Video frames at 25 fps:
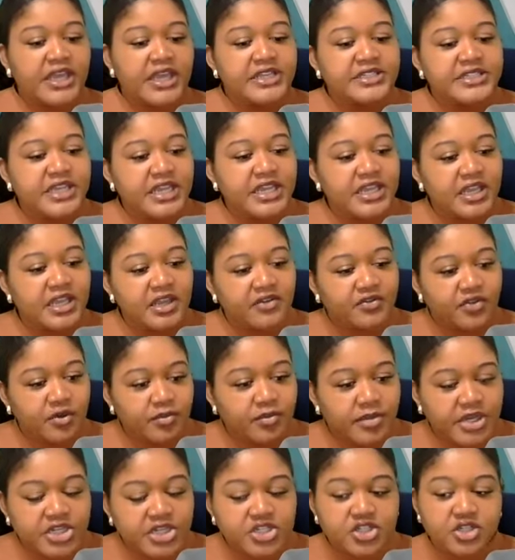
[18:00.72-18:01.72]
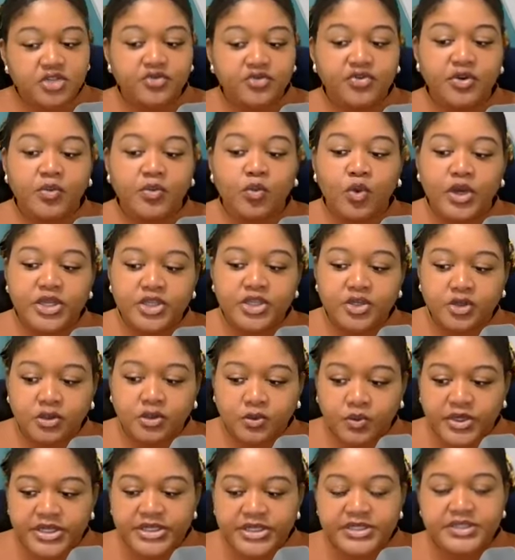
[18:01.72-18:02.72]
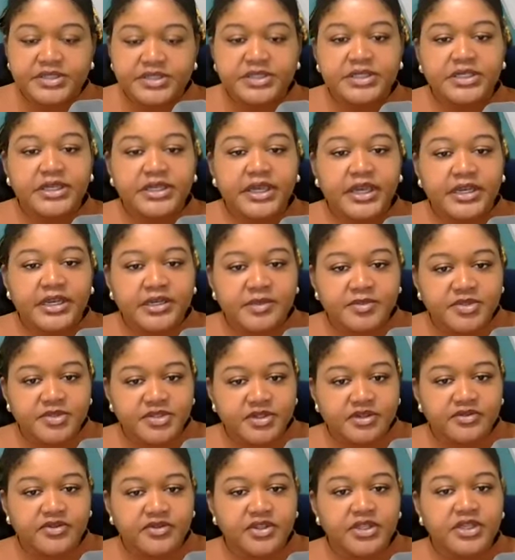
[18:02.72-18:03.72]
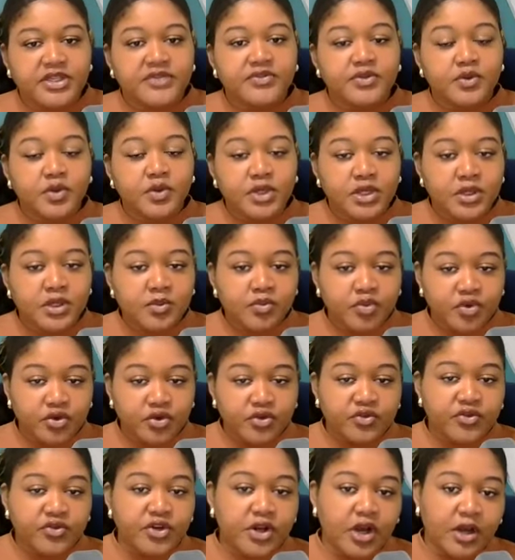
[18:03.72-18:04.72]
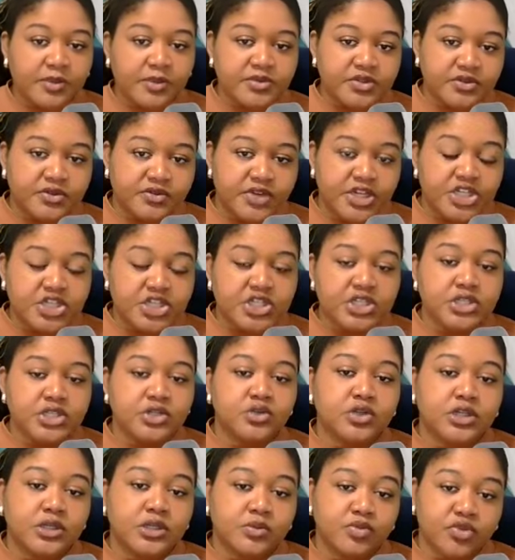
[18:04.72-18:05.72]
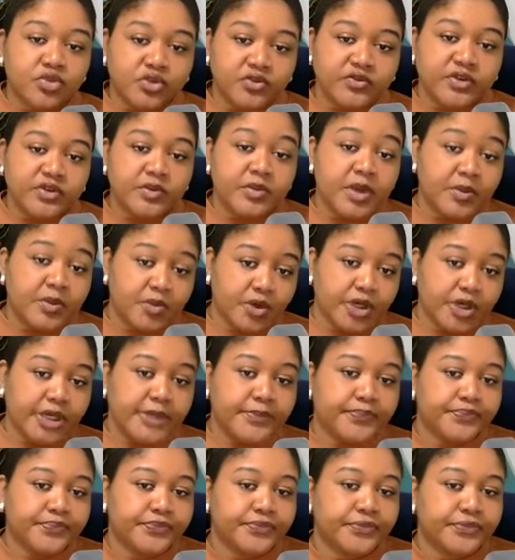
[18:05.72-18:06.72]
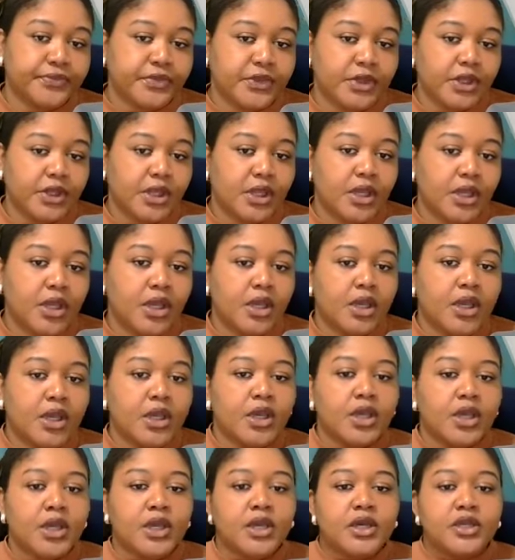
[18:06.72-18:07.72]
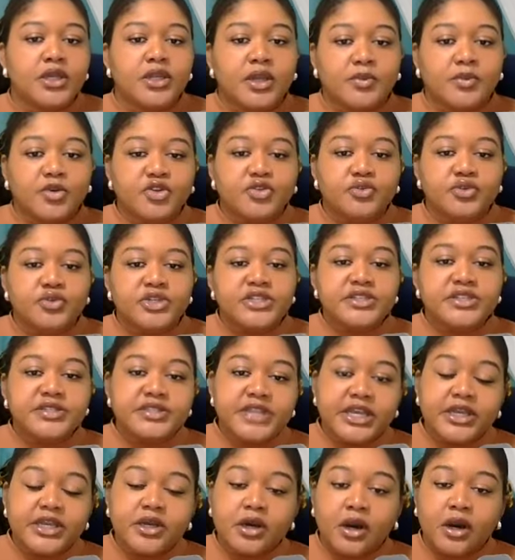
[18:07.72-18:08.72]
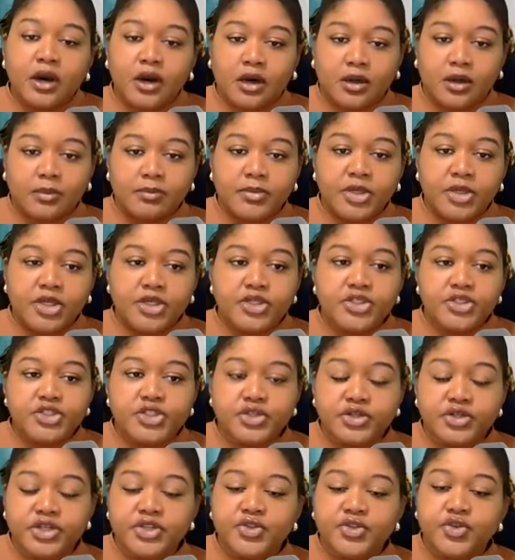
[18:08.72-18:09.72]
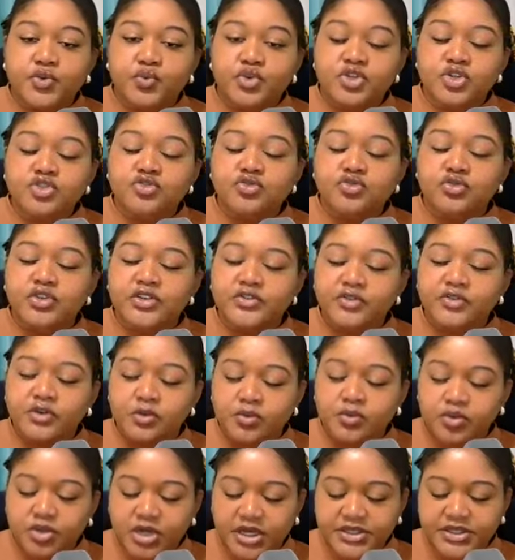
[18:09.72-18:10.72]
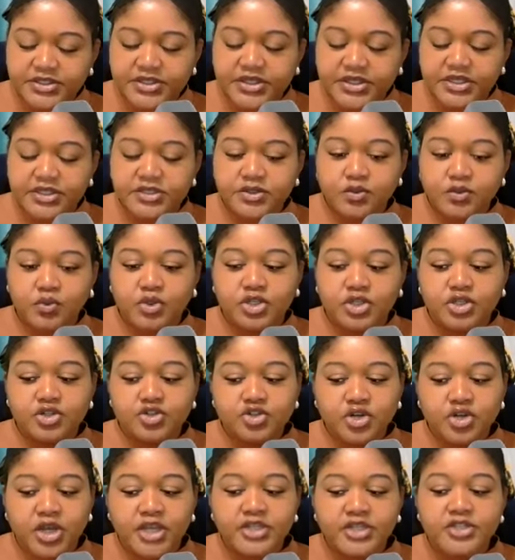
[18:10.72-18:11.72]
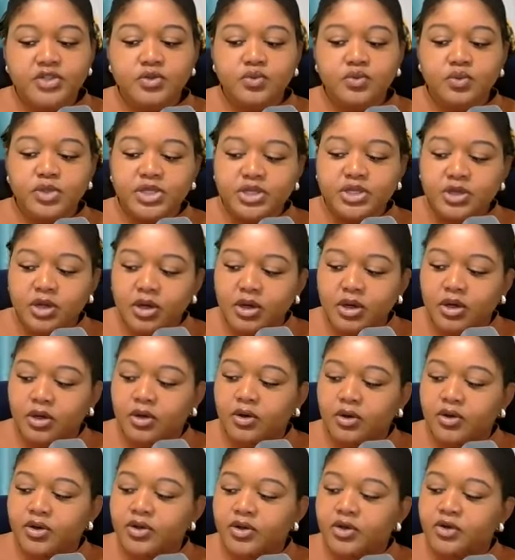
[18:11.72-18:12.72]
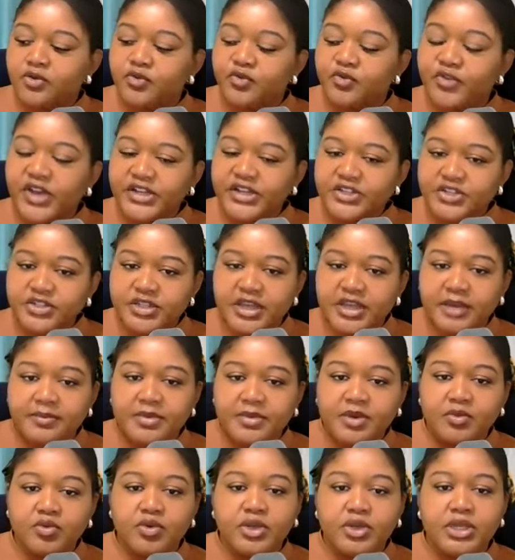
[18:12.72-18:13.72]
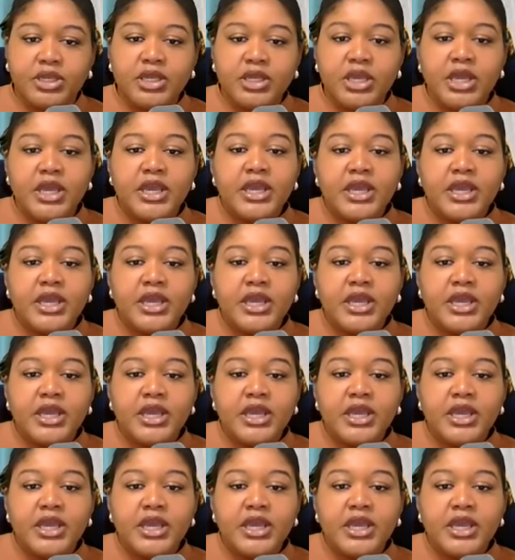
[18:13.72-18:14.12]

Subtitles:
and take information from what you're witnessing and observing. If you can improve your observation, you can improve your memory. Number three, stay calm during the retrieval process when you're trying to recall or go fetch that memory.